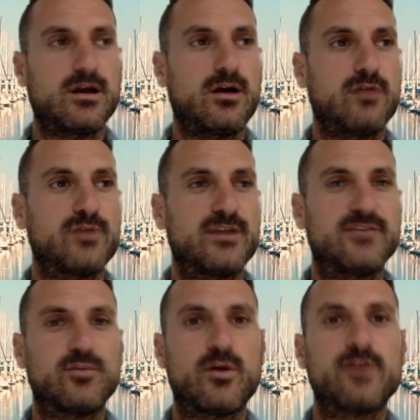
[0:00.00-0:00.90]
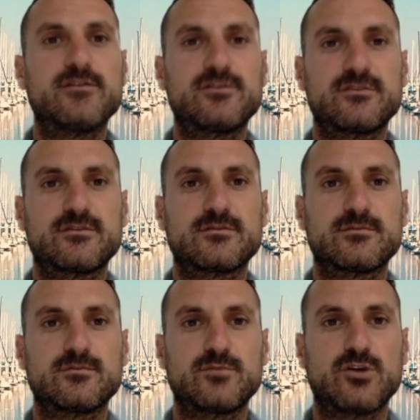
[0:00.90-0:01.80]
raise awareness
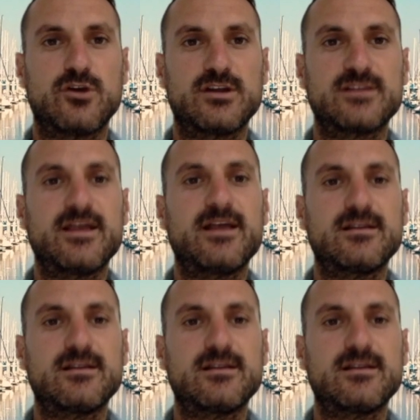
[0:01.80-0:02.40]
regarding that?